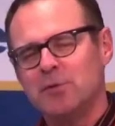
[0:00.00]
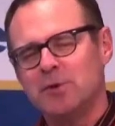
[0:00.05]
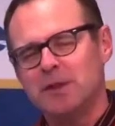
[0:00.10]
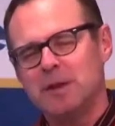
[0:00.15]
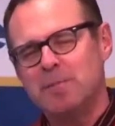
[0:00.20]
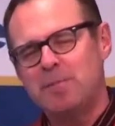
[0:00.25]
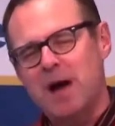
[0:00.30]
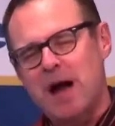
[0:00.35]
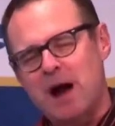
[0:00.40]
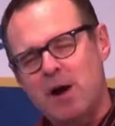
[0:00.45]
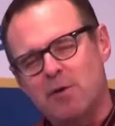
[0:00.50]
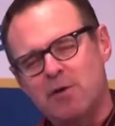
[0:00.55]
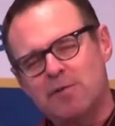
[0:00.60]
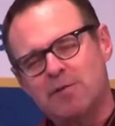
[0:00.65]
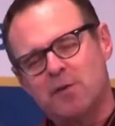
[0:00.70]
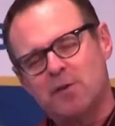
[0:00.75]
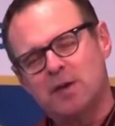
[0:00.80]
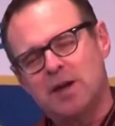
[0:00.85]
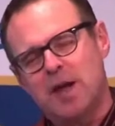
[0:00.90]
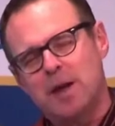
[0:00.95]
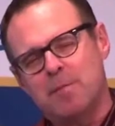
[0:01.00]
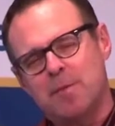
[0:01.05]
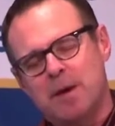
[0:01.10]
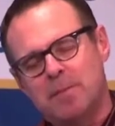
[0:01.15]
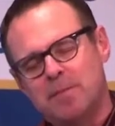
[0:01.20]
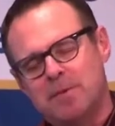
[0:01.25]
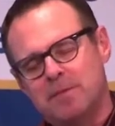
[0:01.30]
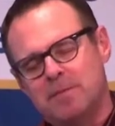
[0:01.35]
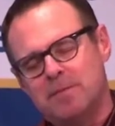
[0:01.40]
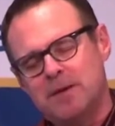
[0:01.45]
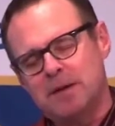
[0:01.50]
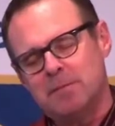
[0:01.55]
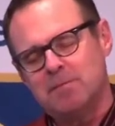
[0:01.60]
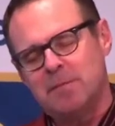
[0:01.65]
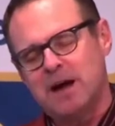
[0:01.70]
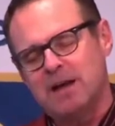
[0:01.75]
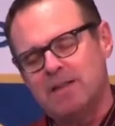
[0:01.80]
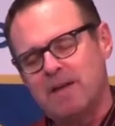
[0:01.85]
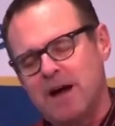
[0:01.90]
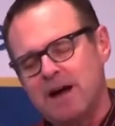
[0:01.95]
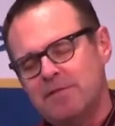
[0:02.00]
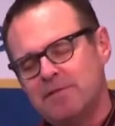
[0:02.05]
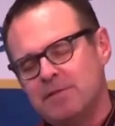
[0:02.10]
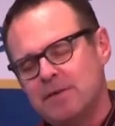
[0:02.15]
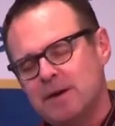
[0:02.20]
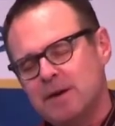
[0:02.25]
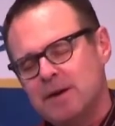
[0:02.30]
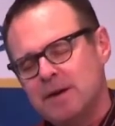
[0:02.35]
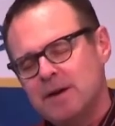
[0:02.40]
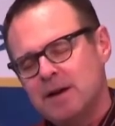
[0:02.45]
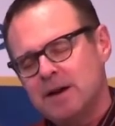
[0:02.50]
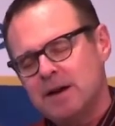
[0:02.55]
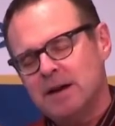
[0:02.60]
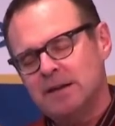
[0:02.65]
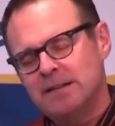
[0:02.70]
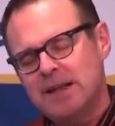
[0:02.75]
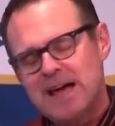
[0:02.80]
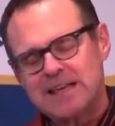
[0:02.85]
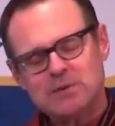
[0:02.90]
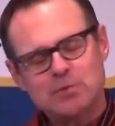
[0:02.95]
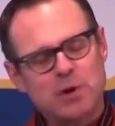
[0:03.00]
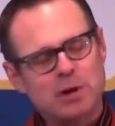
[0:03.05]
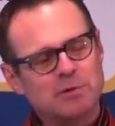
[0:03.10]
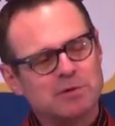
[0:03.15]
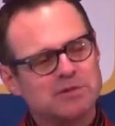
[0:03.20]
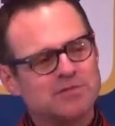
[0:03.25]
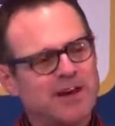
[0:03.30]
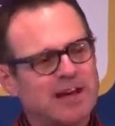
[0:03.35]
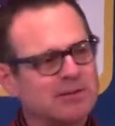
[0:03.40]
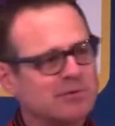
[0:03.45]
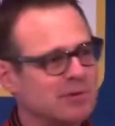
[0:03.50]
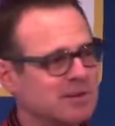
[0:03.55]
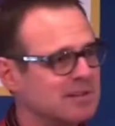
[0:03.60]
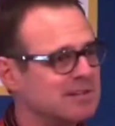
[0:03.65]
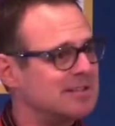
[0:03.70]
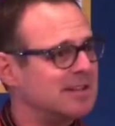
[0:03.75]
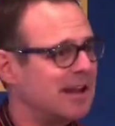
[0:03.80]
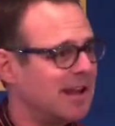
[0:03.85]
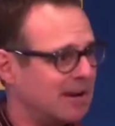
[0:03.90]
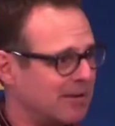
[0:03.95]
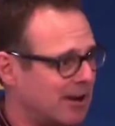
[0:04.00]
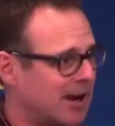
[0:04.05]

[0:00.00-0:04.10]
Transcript: really powerful came up in my life. Last week was Veterans Day,